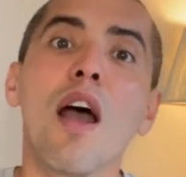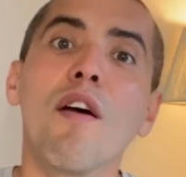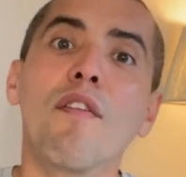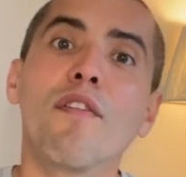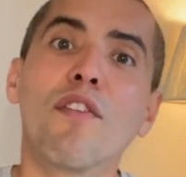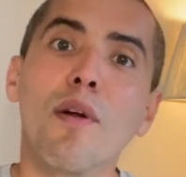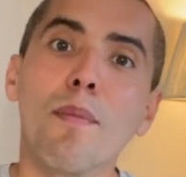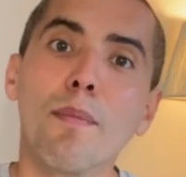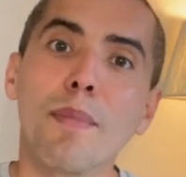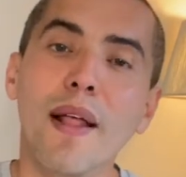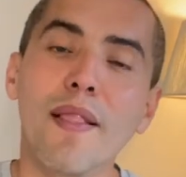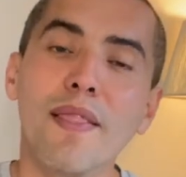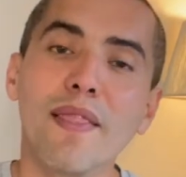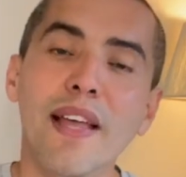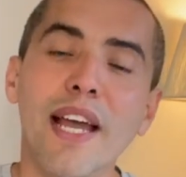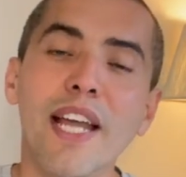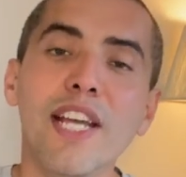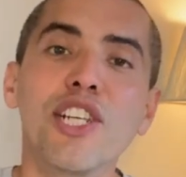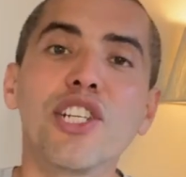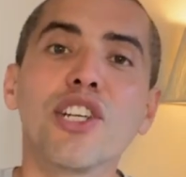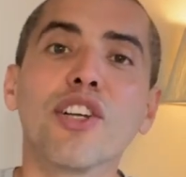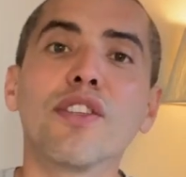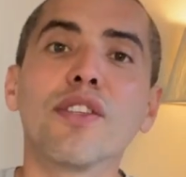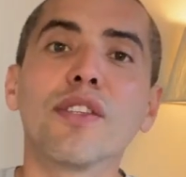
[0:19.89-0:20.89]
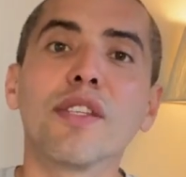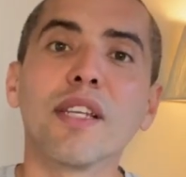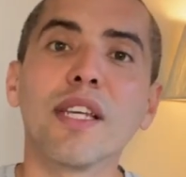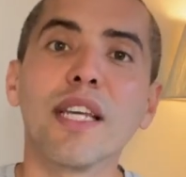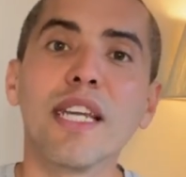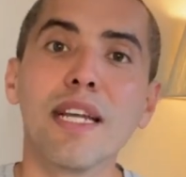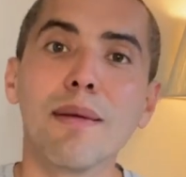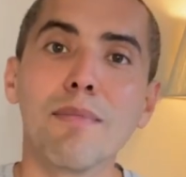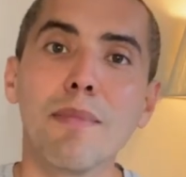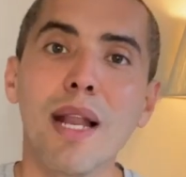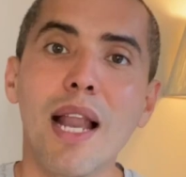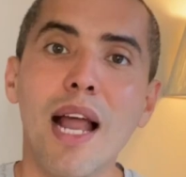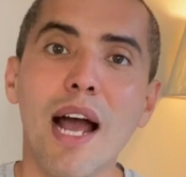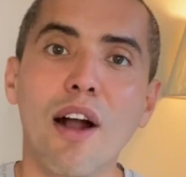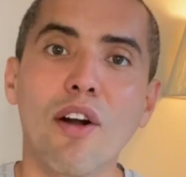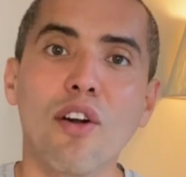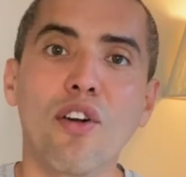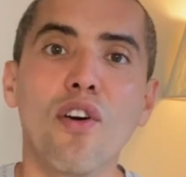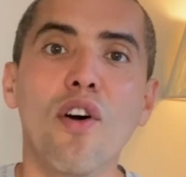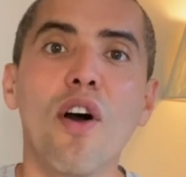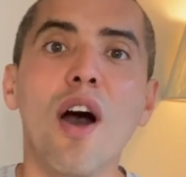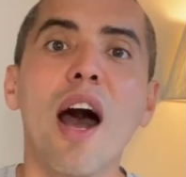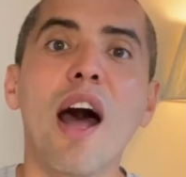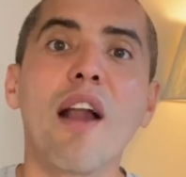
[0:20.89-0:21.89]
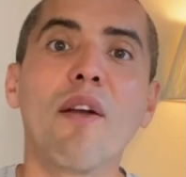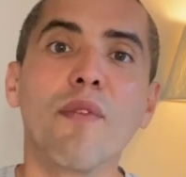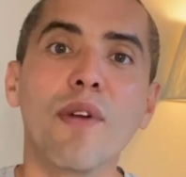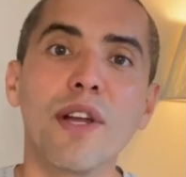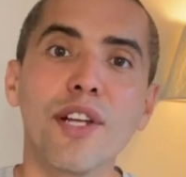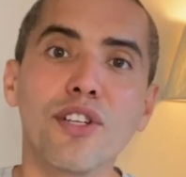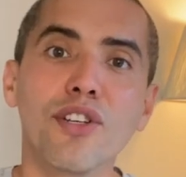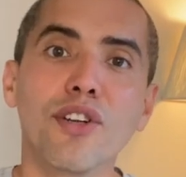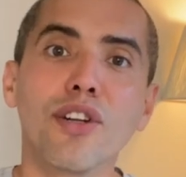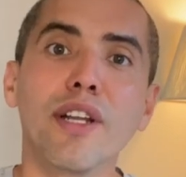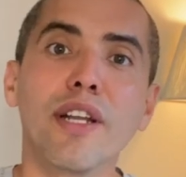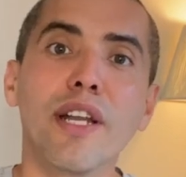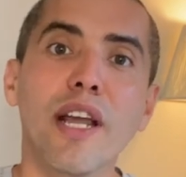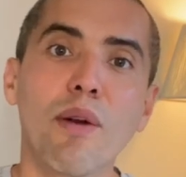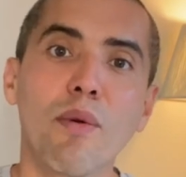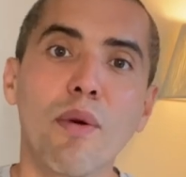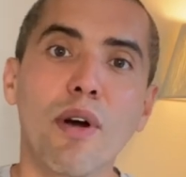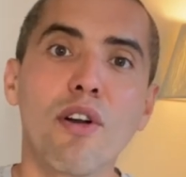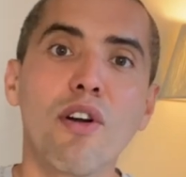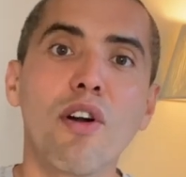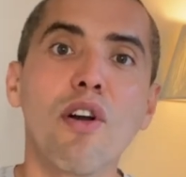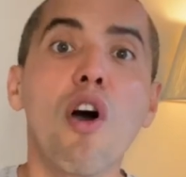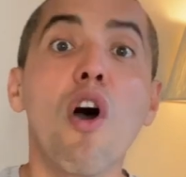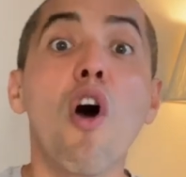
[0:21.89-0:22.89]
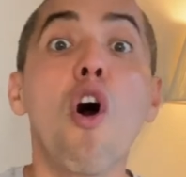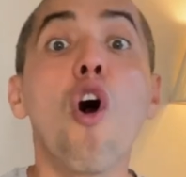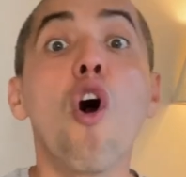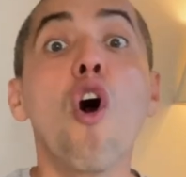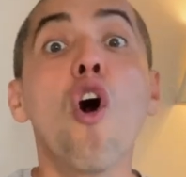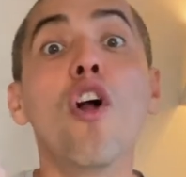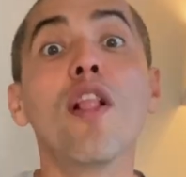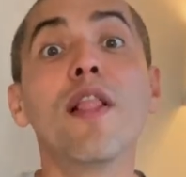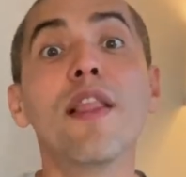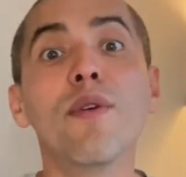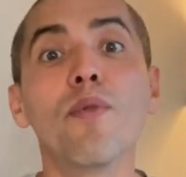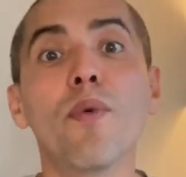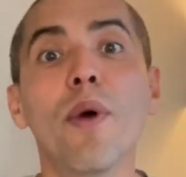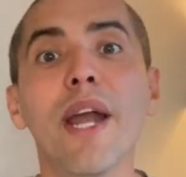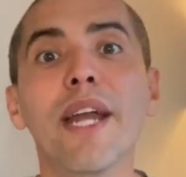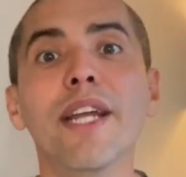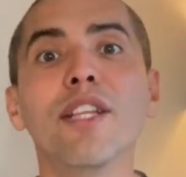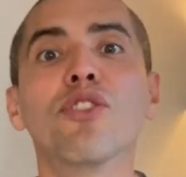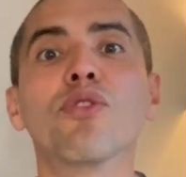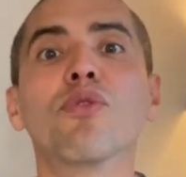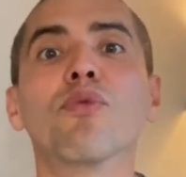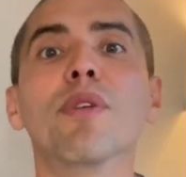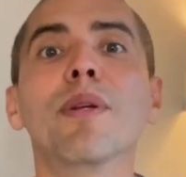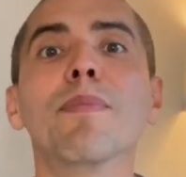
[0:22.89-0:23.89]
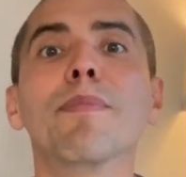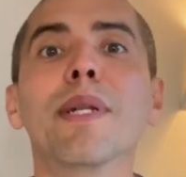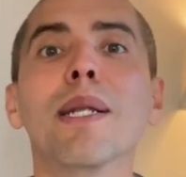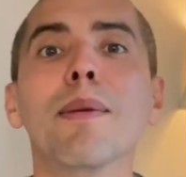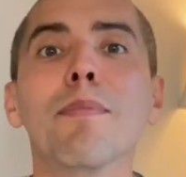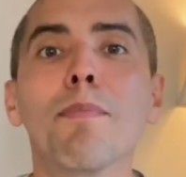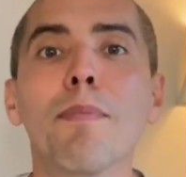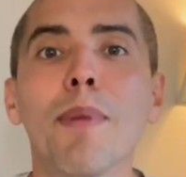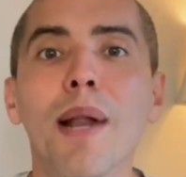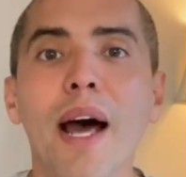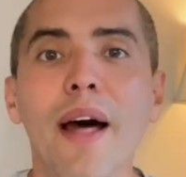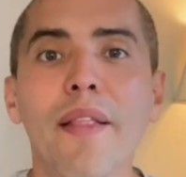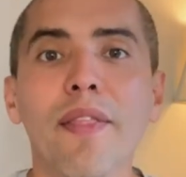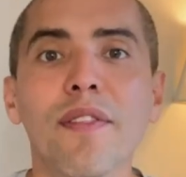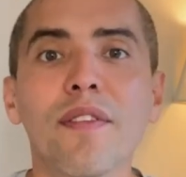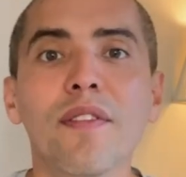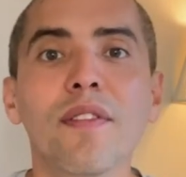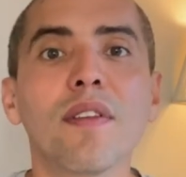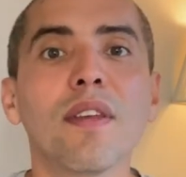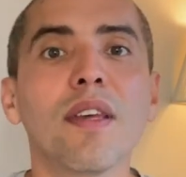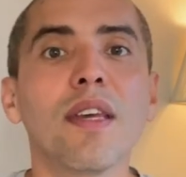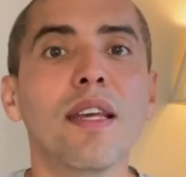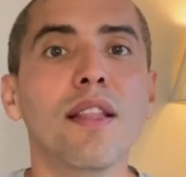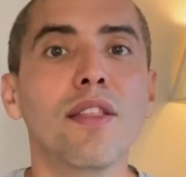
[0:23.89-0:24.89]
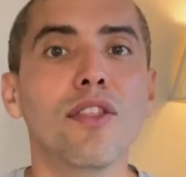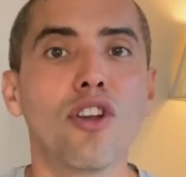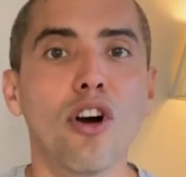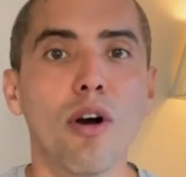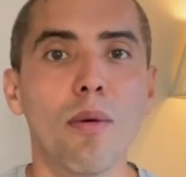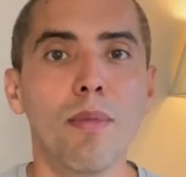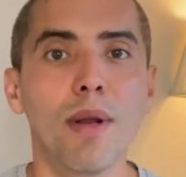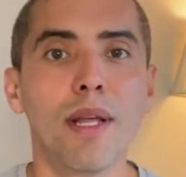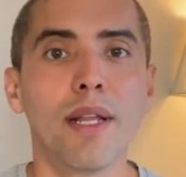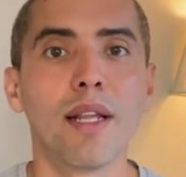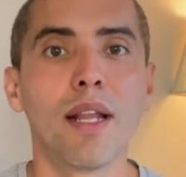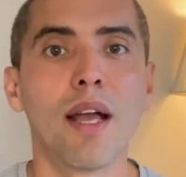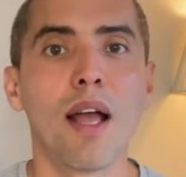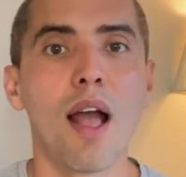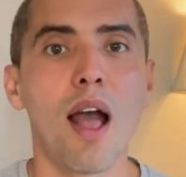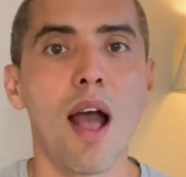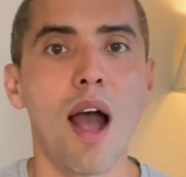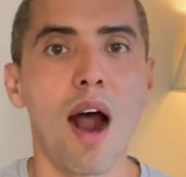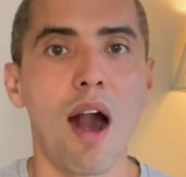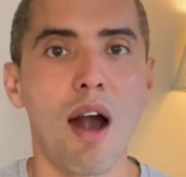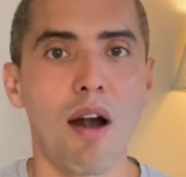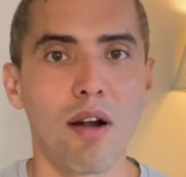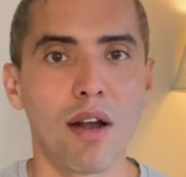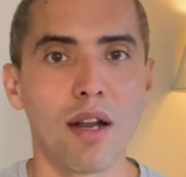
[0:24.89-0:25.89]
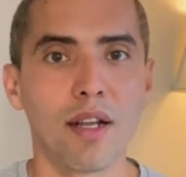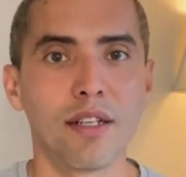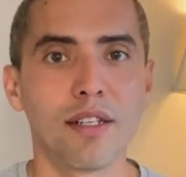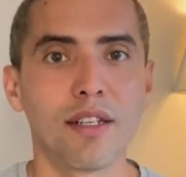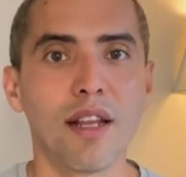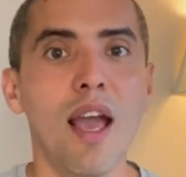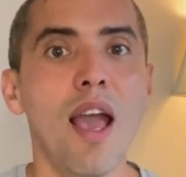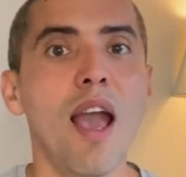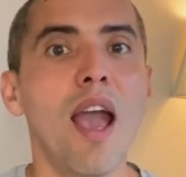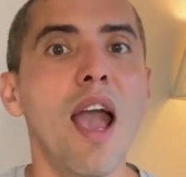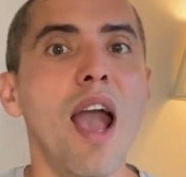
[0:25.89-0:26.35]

from plantations in Milagro, a region in Ecuador, all the way to ripening plants in Dublin, Ireland.